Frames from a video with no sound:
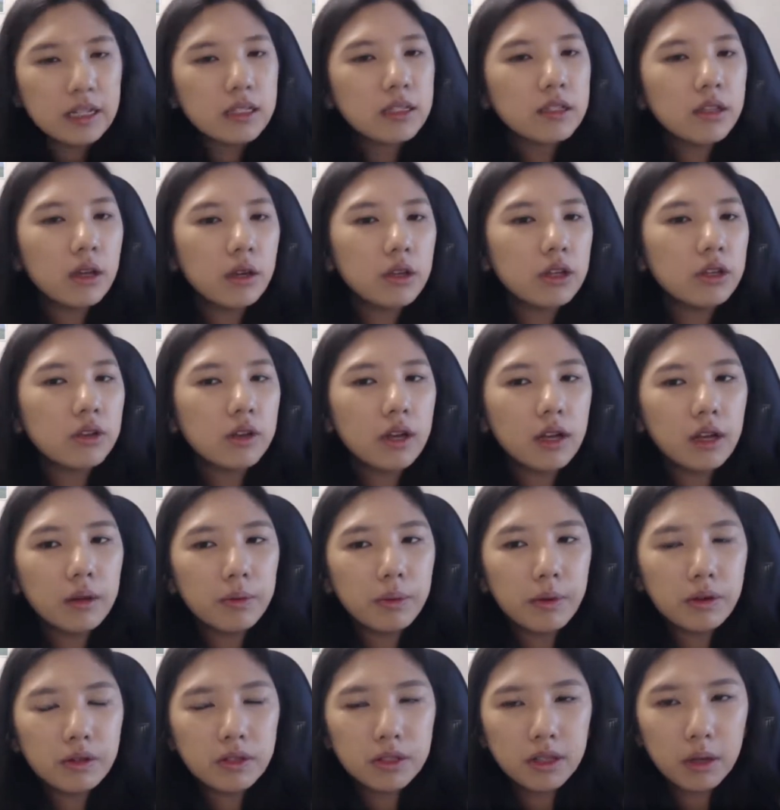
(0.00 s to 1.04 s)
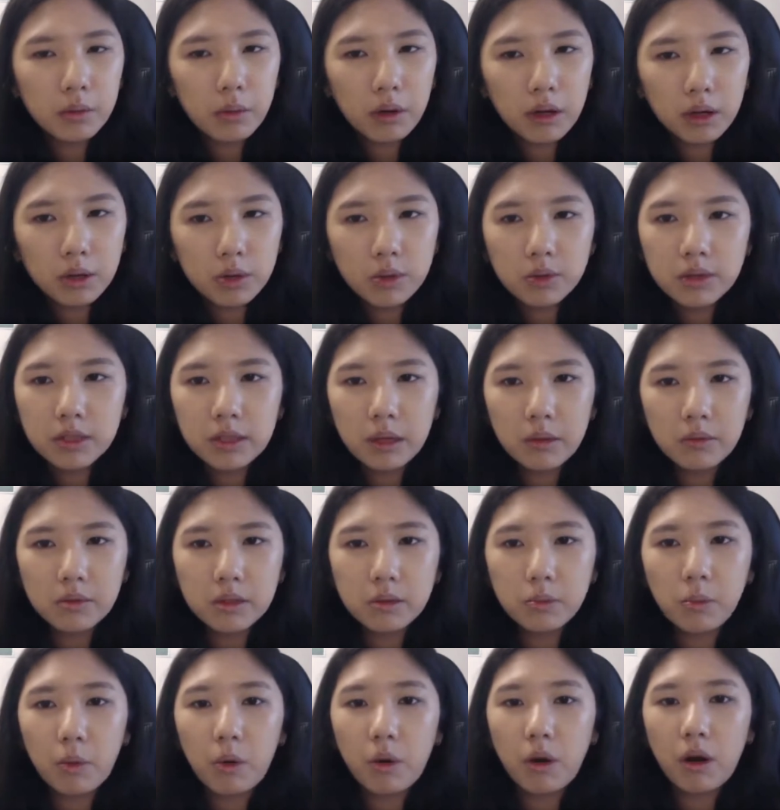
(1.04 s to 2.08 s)
So you can approach someone who seems
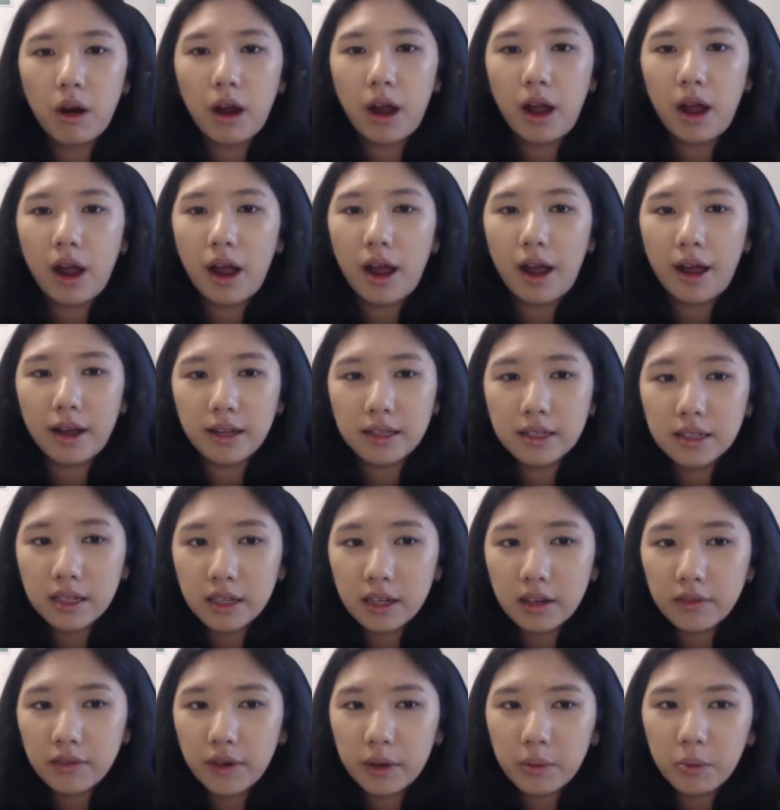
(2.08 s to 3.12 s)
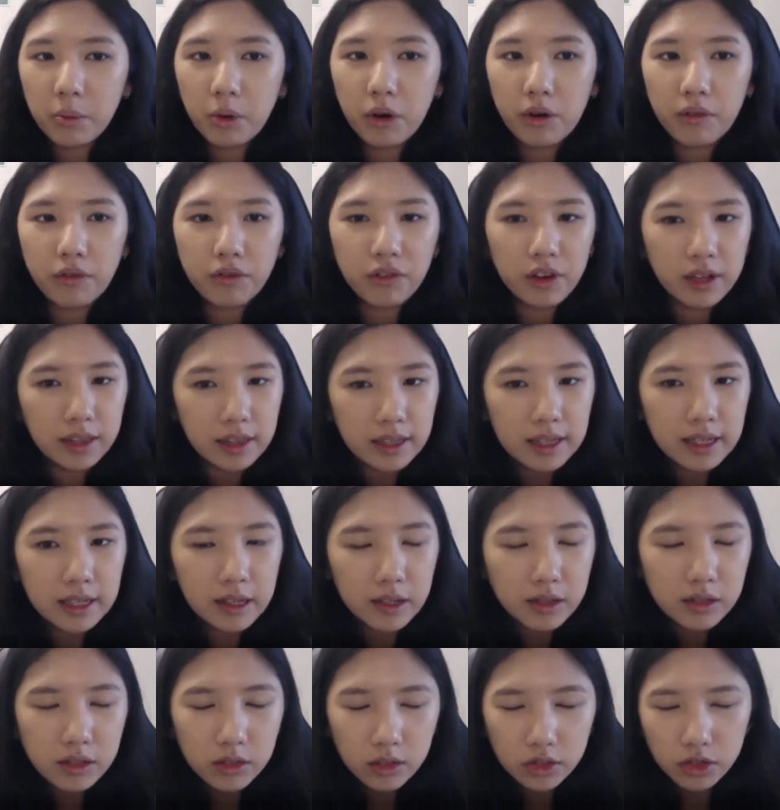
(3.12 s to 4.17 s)
more active and more friendly
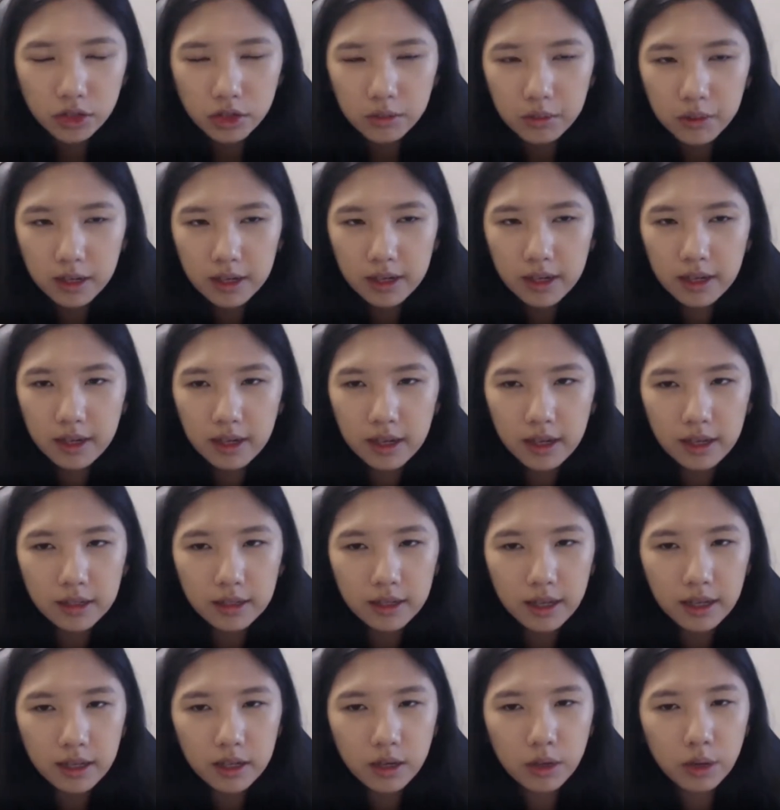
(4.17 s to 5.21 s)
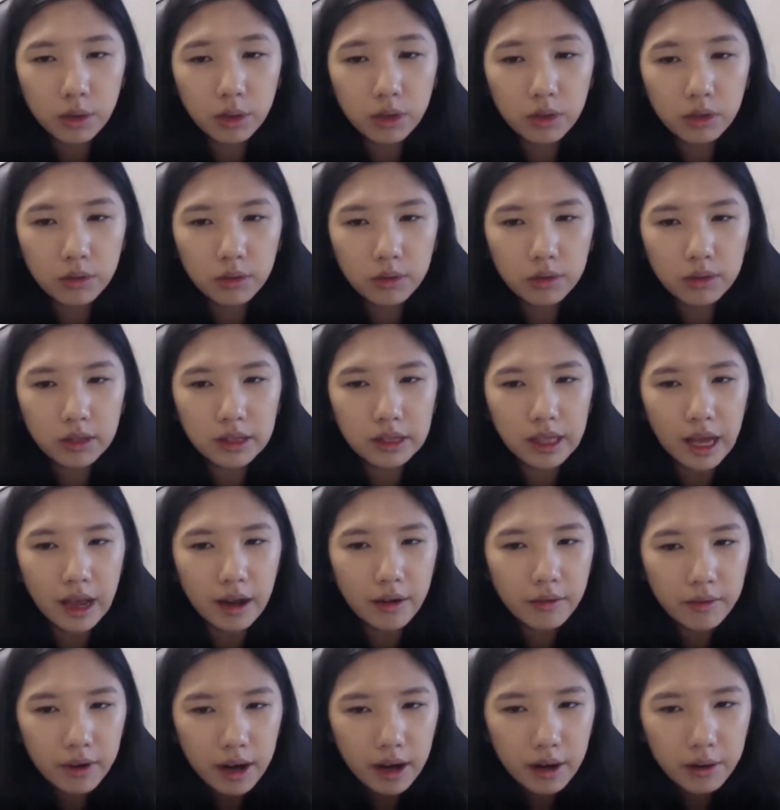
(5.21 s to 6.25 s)
on social media and then go through
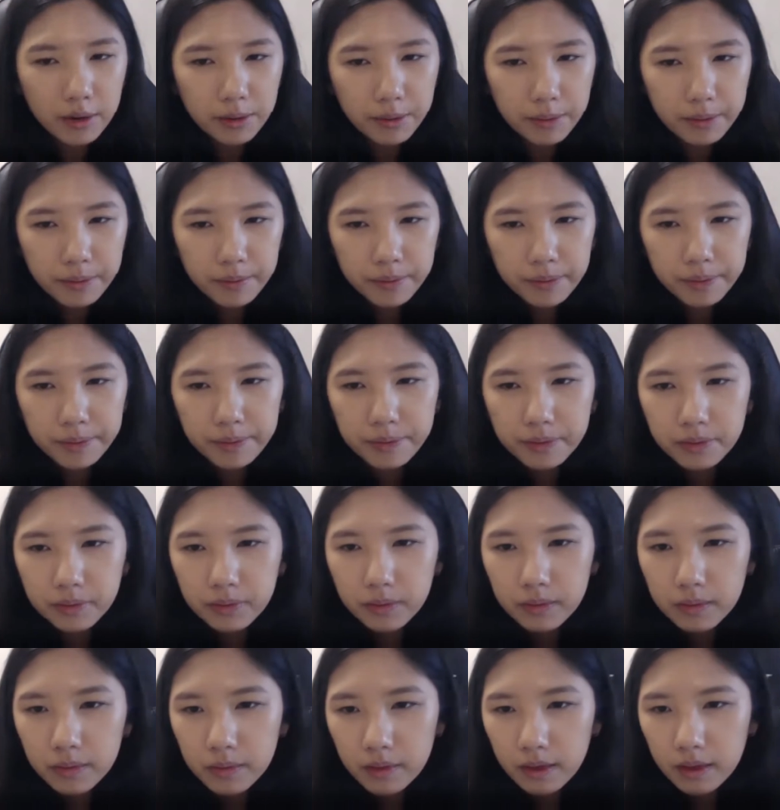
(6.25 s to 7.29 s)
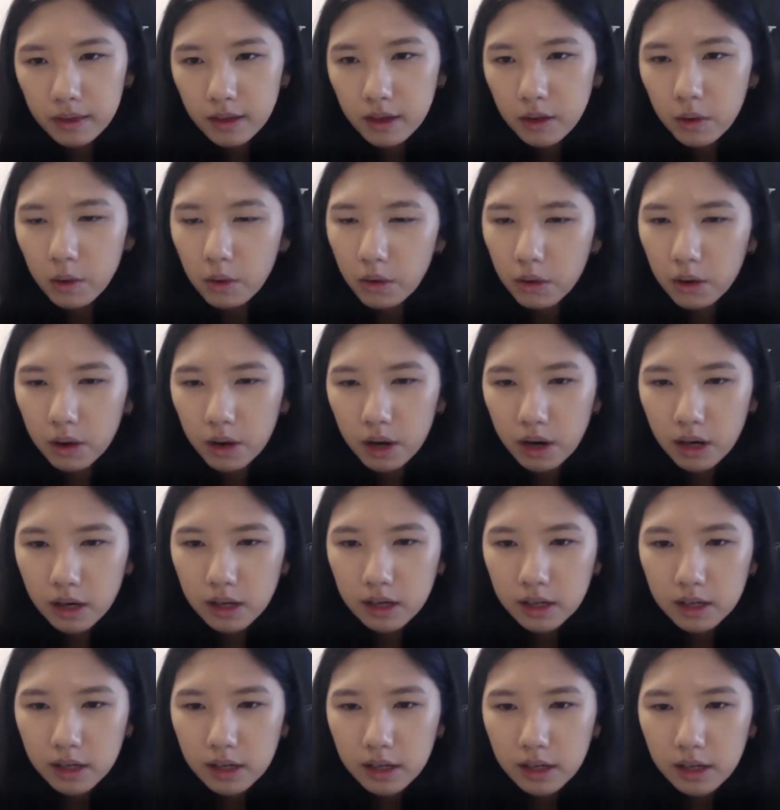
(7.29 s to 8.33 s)
that route. Or
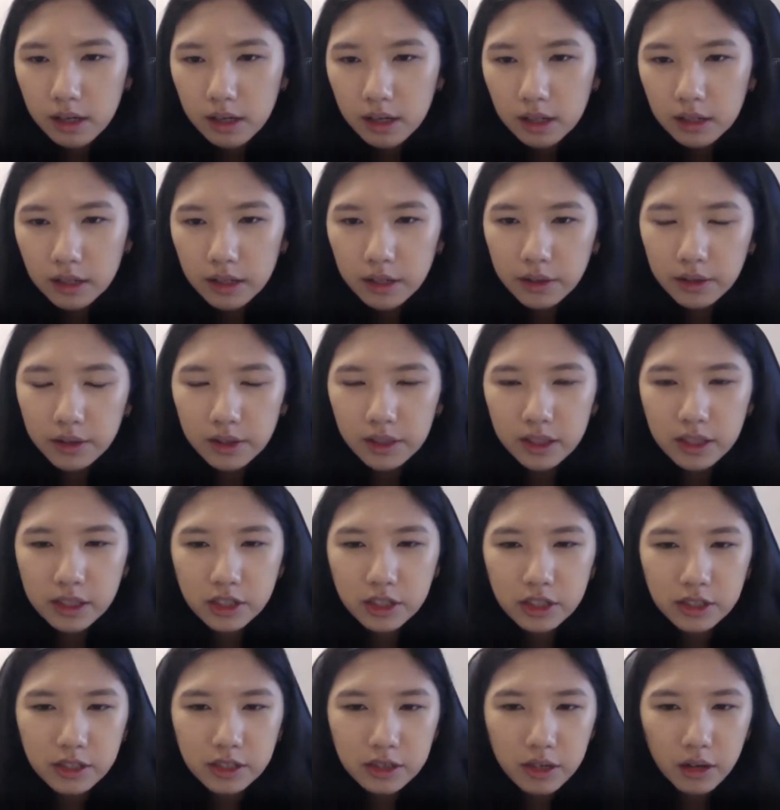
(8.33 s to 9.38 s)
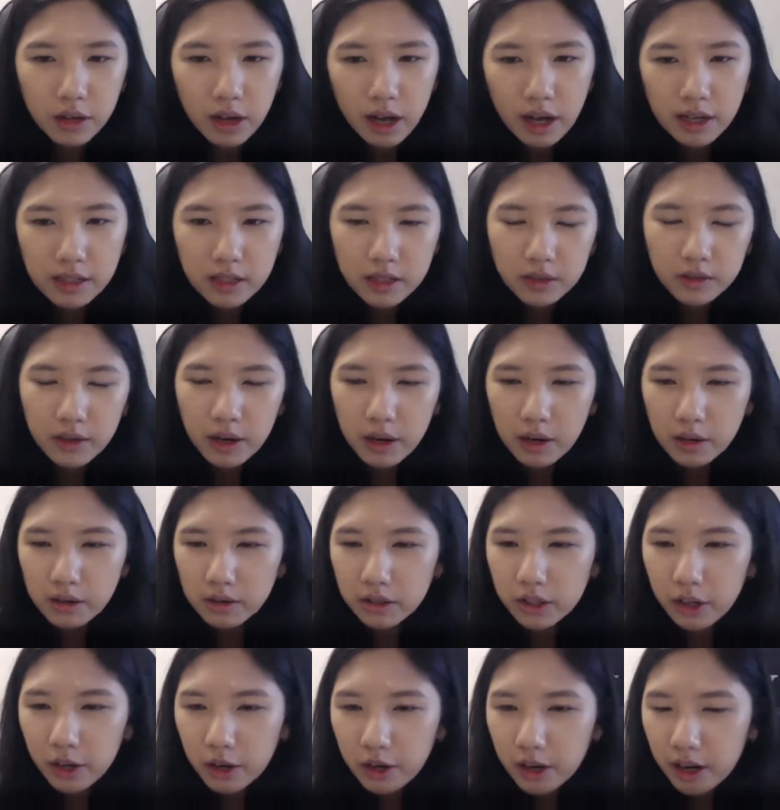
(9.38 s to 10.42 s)
literally just ask
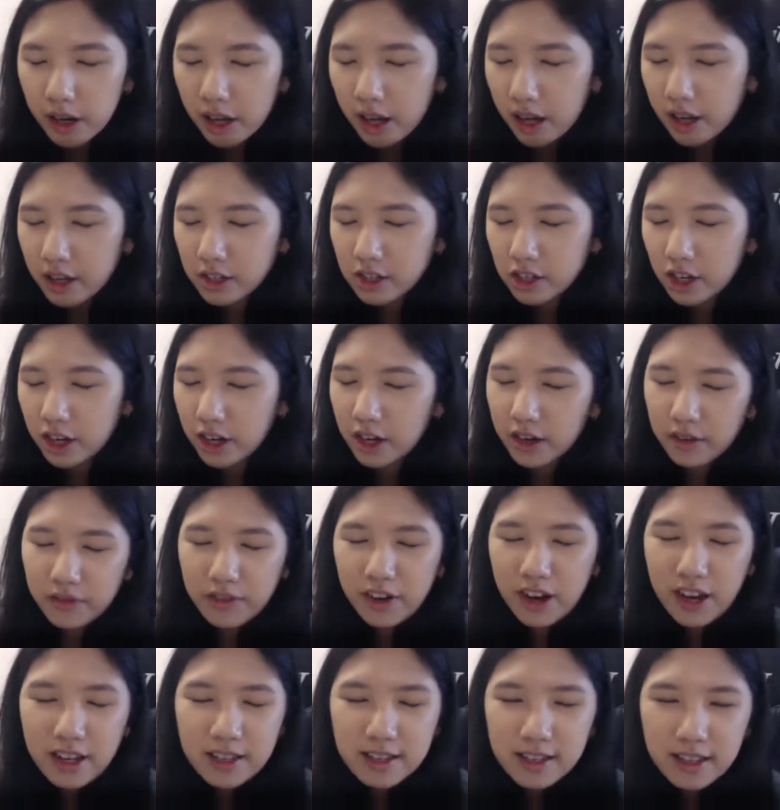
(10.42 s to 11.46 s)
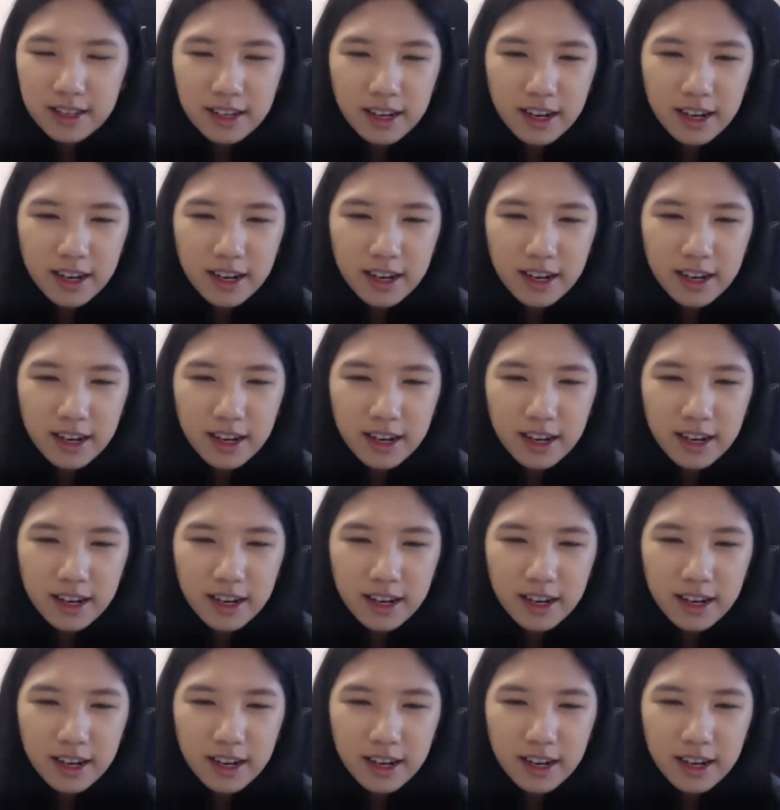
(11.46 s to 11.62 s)
around your AAJA friends and